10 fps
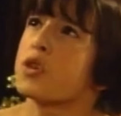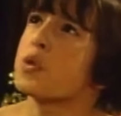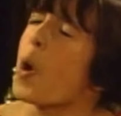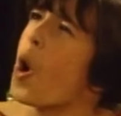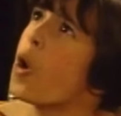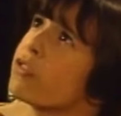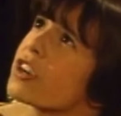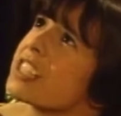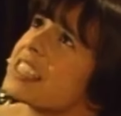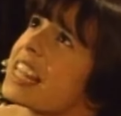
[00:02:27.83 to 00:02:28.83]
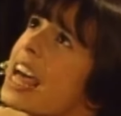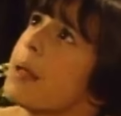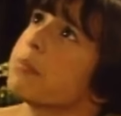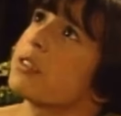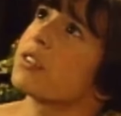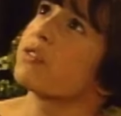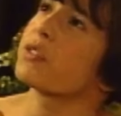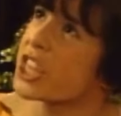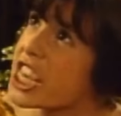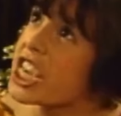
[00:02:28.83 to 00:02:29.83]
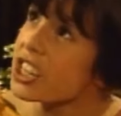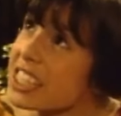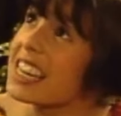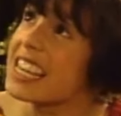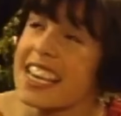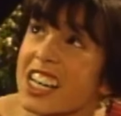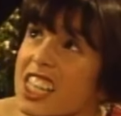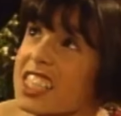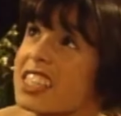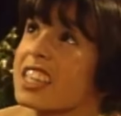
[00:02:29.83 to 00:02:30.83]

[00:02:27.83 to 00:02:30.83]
You overslept for years and years?